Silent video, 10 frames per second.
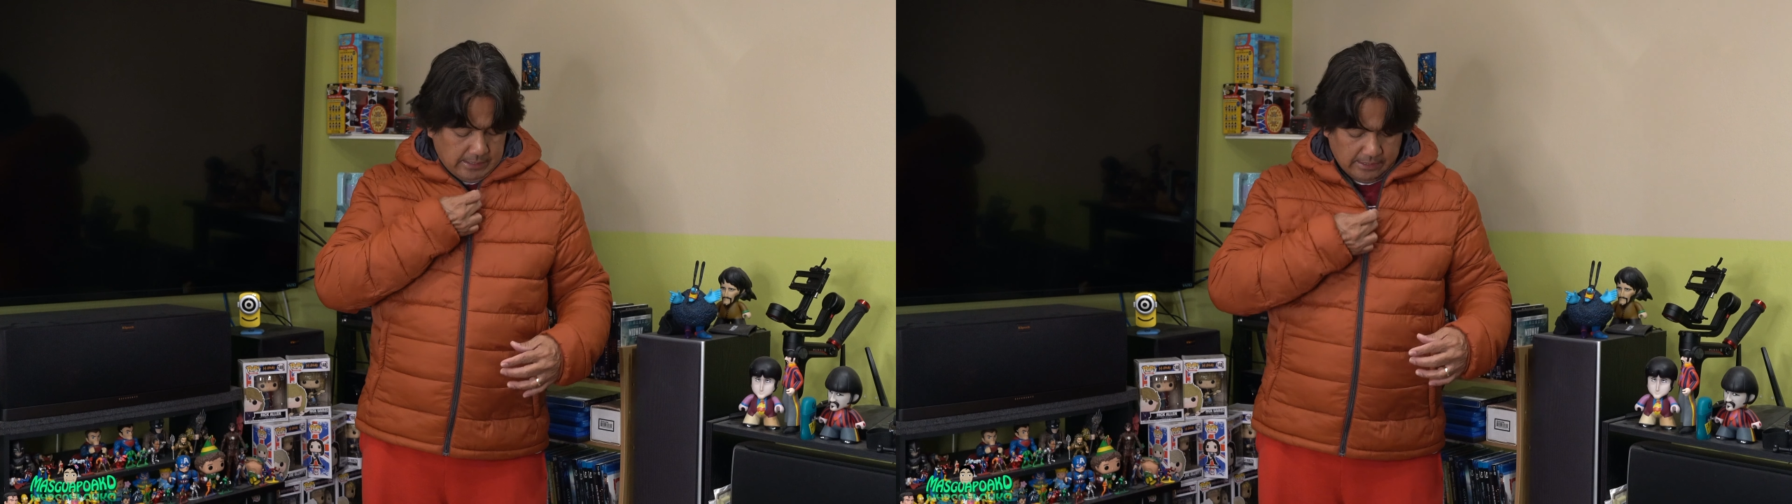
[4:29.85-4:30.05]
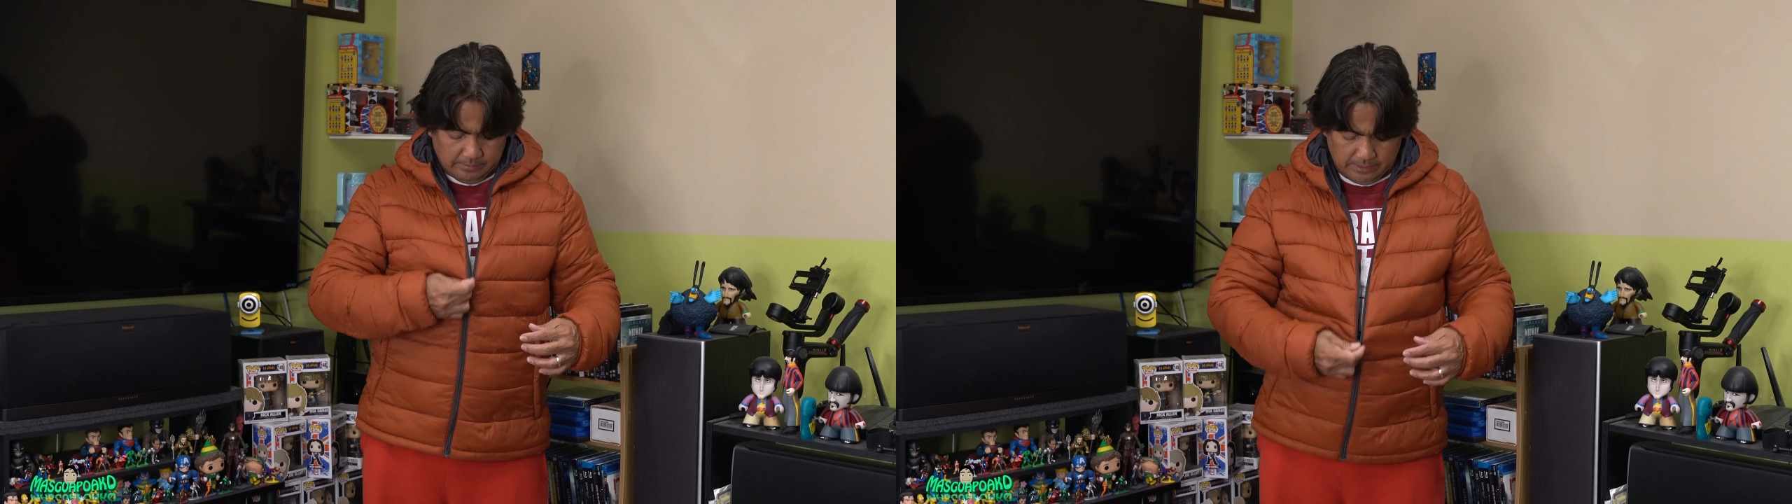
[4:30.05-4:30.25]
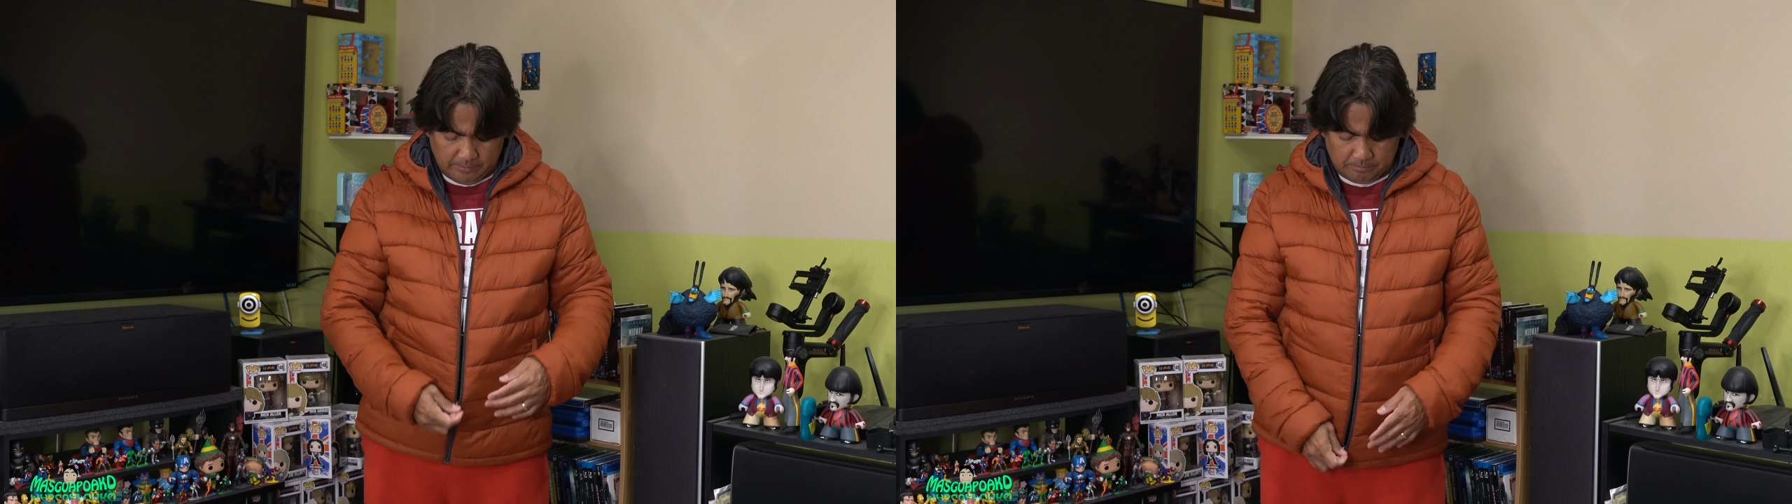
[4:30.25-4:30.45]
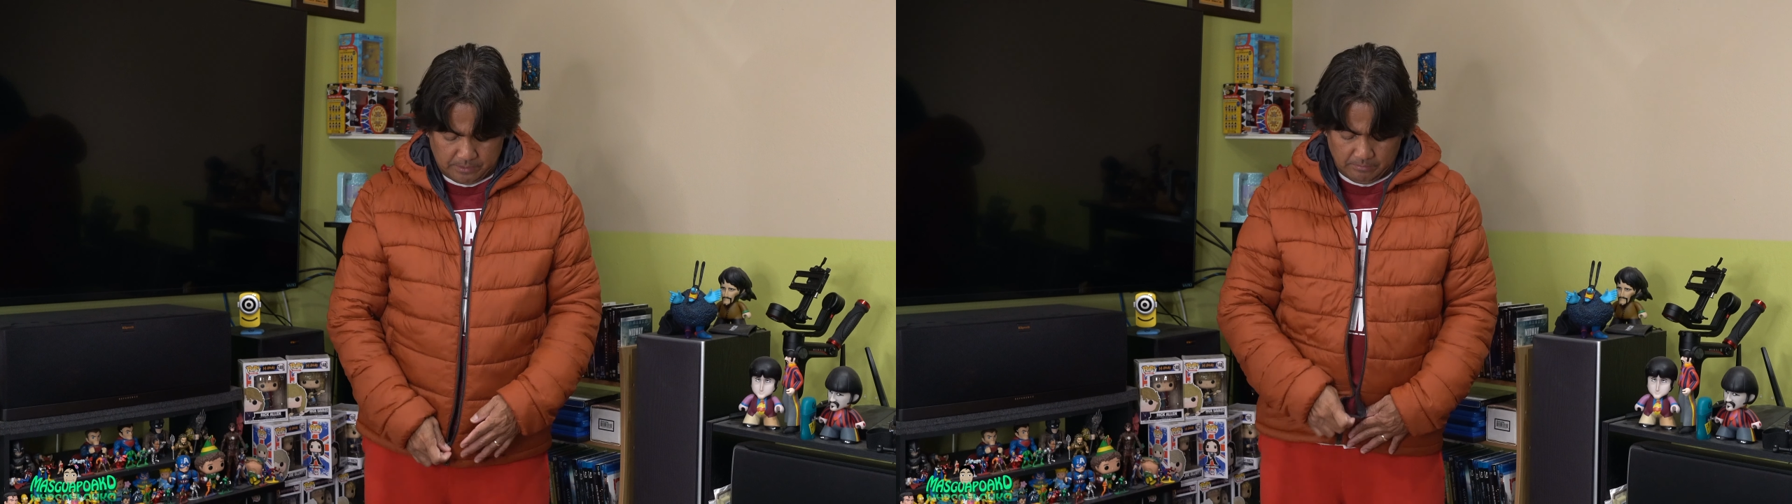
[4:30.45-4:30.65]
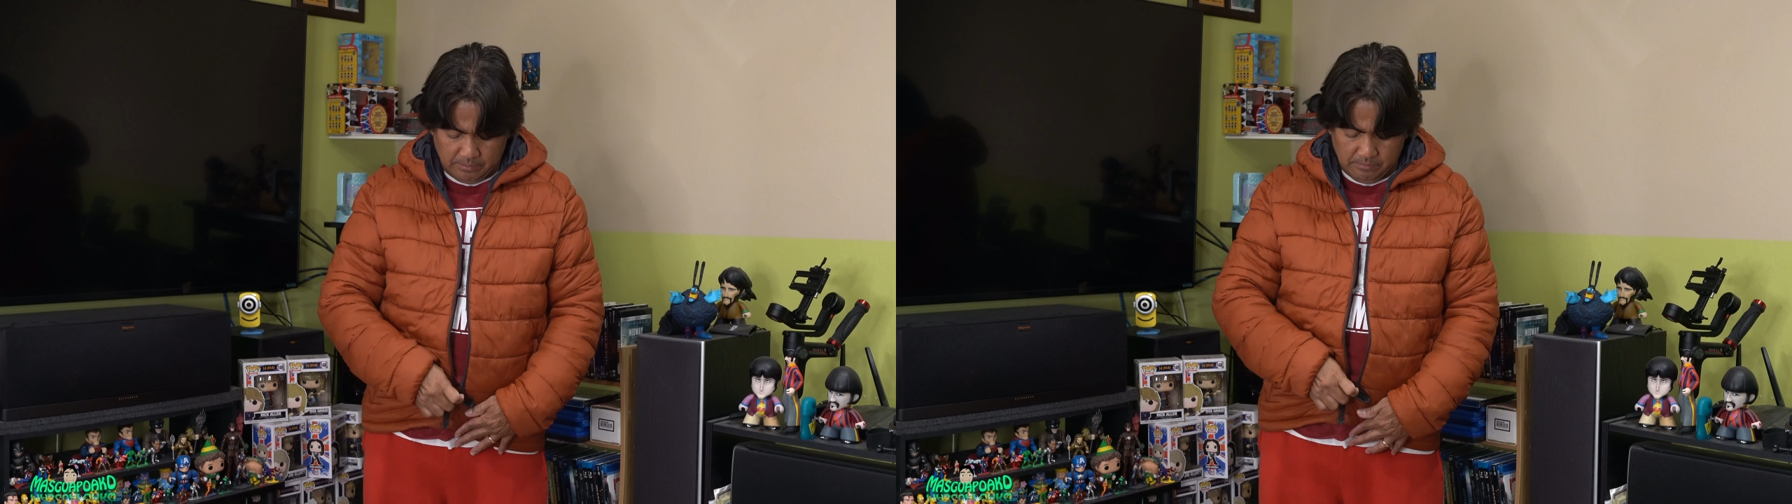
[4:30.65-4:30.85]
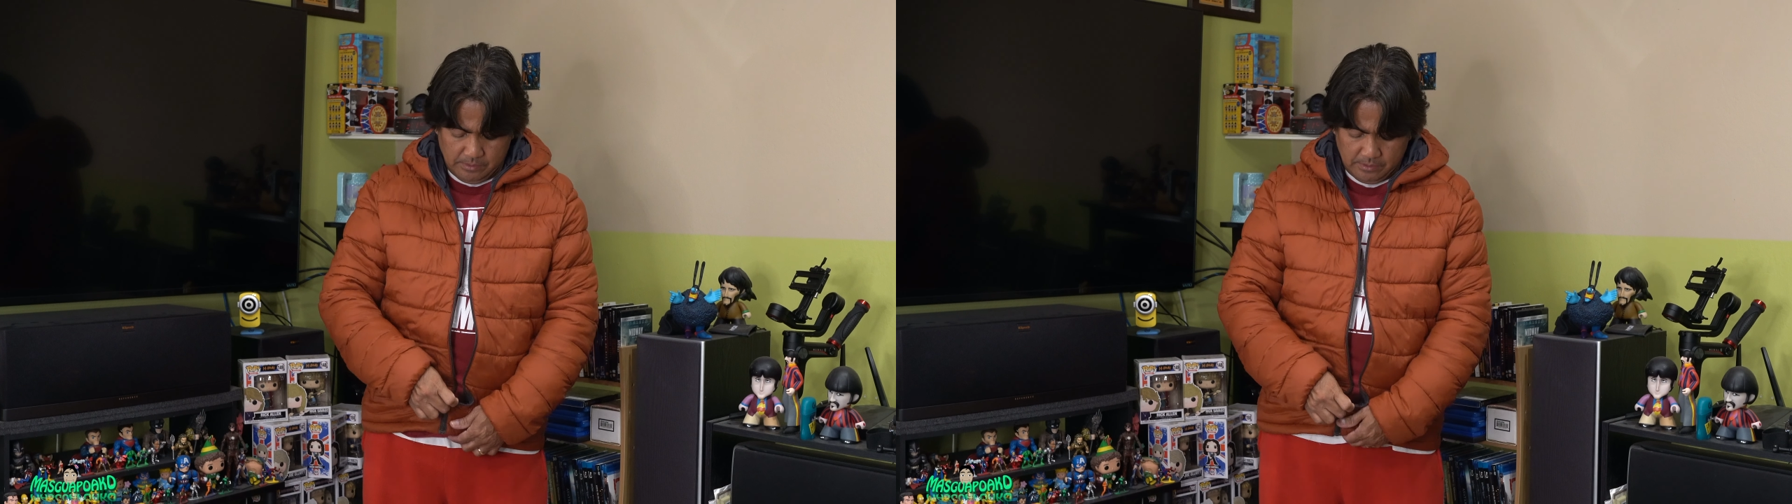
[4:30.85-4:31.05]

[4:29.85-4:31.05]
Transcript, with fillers: never had problem.